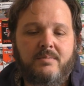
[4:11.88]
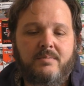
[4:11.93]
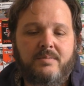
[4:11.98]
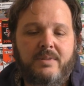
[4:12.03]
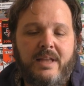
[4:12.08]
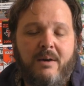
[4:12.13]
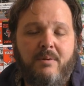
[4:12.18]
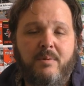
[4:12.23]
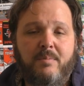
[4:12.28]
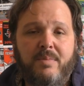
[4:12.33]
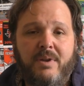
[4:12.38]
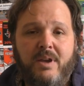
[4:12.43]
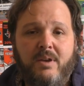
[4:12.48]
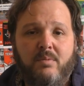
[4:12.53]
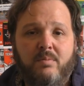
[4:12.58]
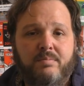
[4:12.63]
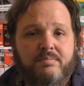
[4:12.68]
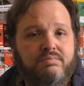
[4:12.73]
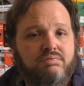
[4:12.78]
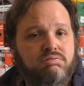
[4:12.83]
that would
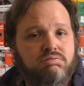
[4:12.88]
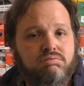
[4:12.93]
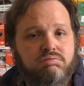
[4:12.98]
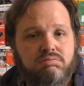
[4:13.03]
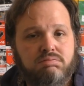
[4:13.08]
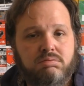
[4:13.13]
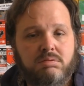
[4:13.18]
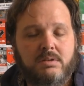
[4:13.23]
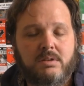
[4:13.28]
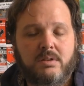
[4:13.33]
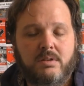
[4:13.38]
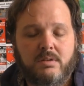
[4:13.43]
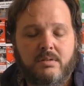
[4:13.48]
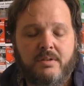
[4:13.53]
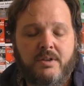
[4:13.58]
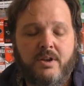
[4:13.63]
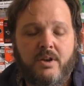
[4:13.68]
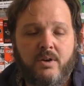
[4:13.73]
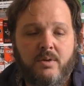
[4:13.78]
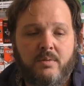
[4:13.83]
be,
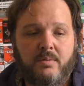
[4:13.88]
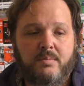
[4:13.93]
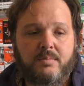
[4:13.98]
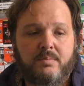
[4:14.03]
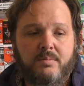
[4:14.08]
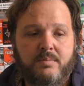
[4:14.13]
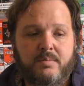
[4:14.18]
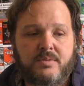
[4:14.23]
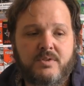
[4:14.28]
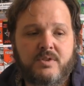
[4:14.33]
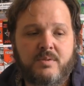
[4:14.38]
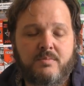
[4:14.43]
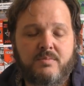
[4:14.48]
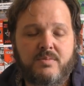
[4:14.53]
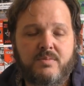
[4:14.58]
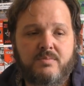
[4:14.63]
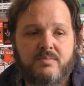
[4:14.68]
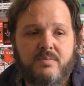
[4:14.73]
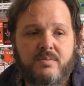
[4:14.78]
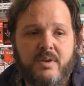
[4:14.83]
you know,
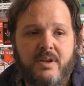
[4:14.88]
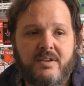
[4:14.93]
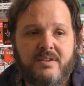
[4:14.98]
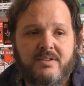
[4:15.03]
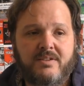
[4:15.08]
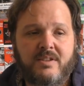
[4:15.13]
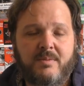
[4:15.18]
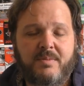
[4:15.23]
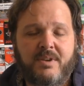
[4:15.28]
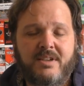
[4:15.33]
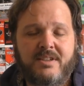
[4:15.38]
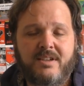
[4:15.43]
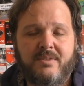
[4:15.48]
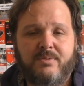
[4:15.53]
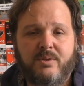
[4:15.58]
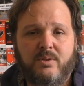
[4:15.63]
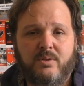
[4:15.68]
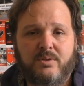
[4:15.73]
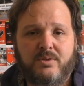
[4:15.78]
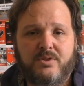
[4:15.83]
something
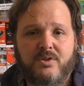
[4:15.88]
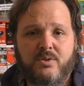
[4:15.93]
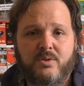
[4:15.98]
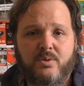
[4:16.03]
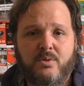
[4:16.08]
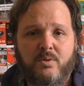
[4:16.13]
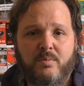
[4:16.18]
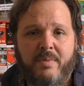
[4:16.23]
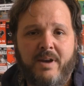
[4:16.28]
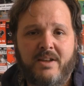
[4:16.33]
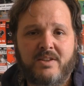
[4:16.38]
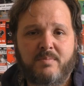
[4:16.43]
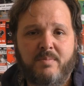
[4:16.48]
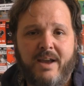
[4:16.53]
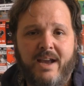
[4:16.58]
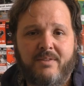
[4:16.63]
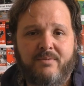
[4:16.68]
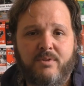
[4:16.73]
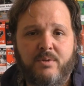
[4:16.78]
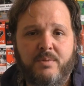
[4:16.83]
difficult to bounce
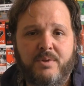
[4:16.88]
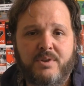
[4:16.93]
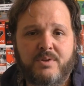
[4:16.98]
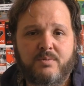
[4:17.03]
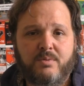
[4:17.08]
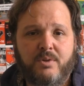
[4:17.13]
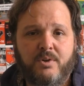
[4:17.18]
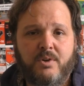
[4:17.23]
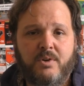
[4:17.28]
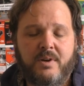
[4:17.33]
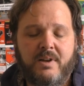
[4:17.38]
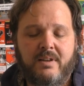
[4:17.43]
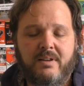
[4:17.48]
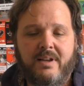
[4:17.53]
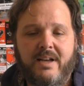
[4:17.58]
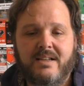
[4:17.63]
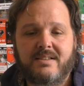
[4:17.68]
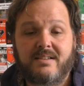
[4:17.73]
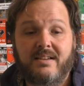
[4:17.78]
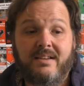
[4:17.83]
back from in this recruiting
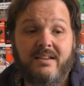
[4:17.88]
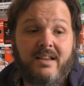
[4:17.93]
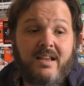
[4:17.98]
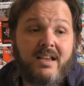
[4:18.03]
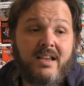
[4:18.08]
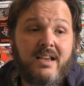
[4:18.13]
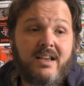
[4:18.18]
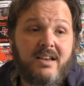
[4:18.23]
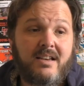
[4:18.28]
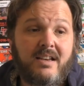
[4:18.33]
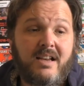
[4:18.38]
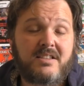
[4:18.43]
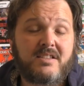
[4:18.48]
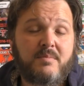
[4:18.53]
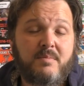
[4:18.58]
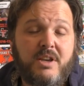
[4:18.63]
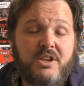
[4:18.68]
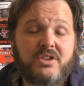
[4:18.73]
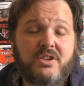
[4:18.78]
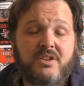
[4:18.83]
class. And not to
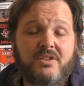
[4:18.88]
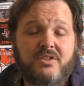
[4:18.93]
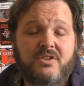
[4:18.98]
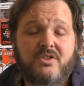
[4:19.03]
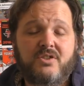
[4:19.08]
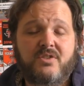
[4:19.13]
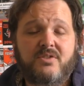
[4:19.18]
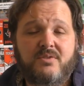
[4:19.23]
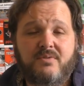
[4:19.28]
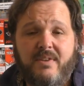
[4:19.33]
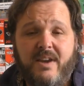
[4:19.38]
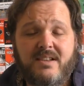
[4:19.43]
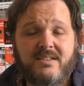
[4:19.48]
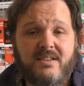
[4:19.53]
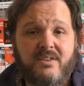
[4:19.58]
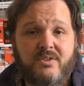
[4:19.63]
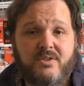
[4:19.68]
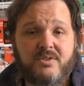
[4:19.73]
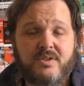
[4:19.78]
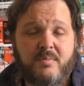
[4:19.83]
mention, let's just face
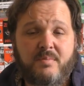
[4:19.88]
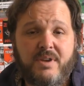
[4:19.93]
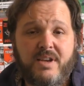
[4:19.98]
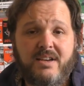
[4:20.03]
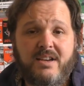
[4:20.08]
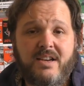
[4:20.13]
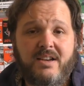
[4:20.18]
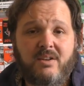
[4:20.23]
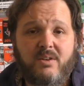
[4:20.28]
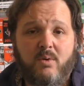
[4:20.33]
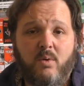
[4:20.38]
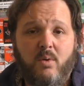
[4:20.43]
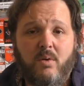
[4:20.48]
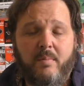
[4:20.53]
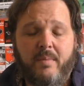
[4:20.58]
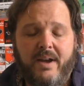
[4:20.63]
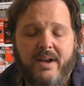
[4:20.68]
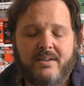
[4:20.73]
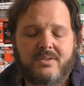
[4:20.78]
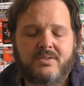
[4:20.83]
it, there's a big need at
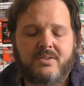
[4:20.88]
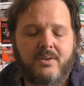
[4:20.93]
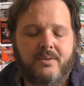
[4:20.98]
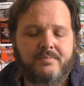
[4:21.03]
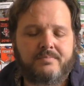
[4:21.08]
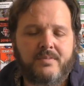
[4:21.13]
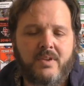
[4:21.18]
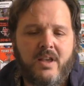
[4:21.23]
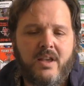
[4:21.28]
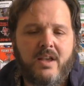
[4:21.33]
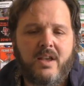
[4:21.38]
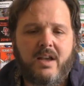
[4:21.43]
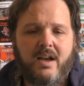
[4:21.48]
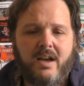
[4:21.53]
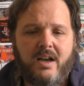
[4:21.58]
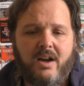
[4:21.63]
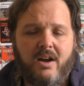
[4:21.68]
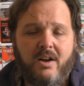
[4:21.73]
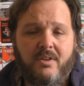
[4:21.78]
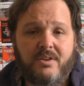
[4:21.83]
quarterback
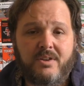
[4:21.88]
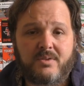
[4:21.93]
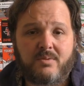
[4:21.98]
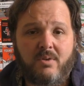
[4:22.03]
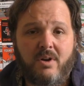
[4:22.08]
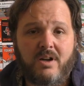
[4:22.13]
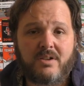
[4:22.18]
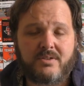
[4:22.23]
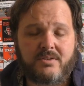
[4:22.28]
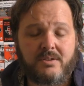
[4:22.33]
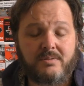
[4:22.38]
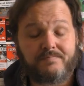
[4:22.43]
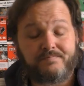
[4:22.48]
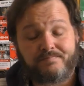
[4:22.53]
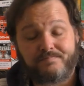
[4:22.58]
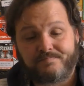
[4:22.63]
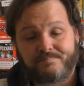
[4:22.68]
on this roster.